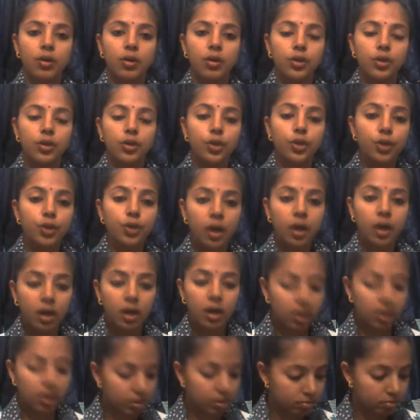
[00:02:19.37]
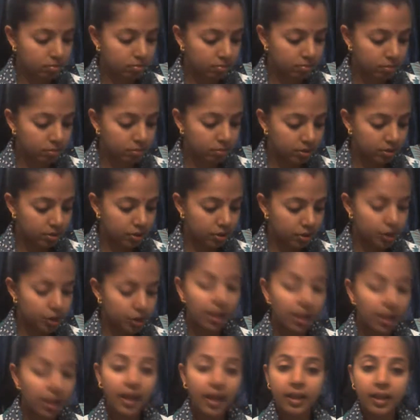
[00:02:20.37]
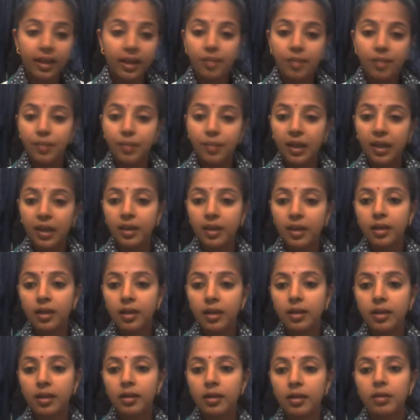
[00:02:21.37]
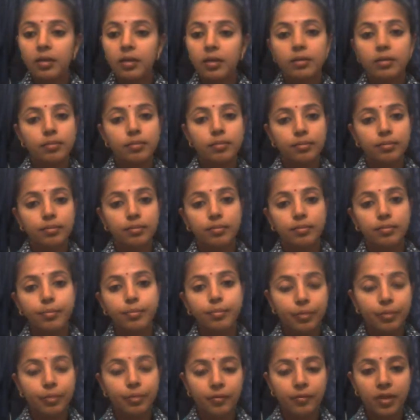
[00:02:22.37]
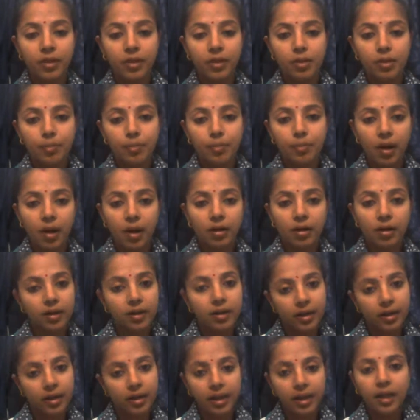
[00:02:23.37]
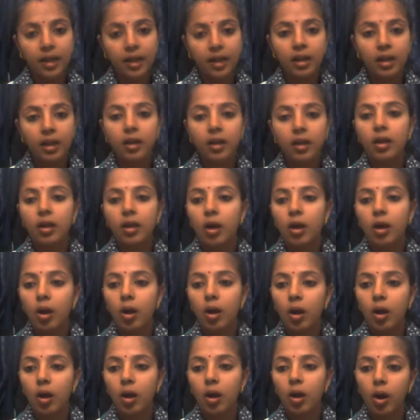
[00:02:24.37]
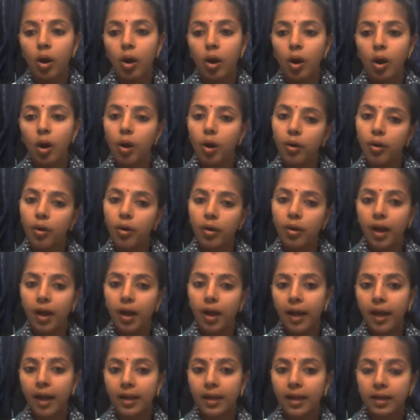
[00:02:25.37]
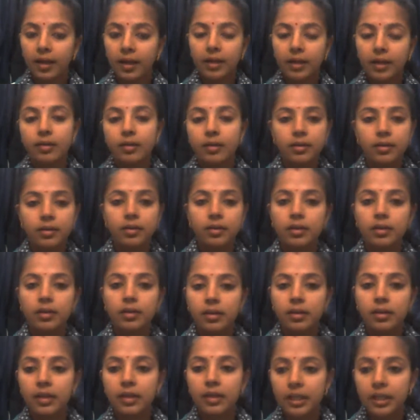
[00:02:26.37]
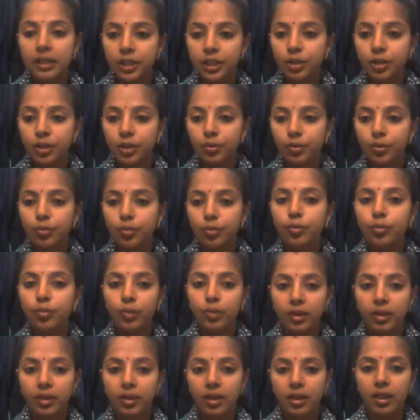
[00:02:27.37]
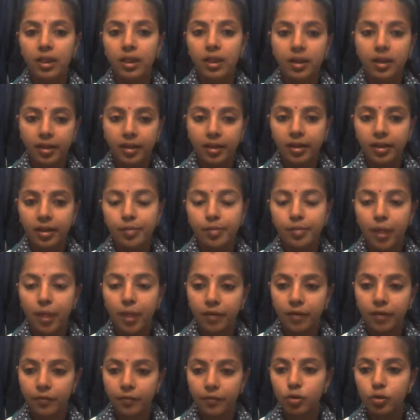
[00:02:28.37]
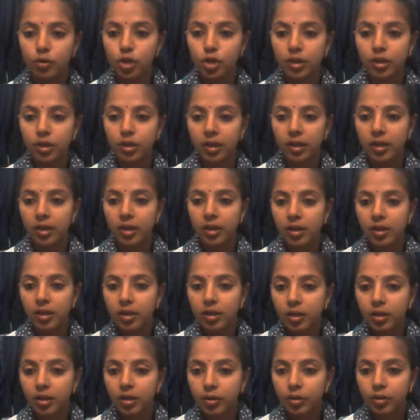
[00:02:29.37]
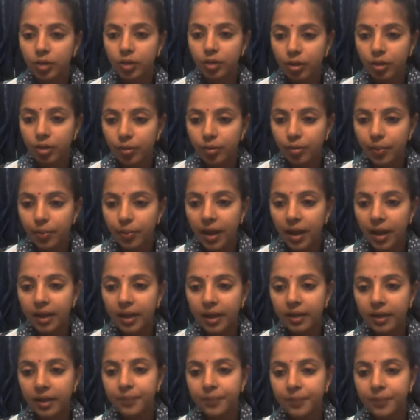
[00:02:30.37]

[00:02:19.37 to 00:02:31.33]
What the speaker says: Should, should I explain the previous part again? Or I can continue with this next part, future tense? We just reply it.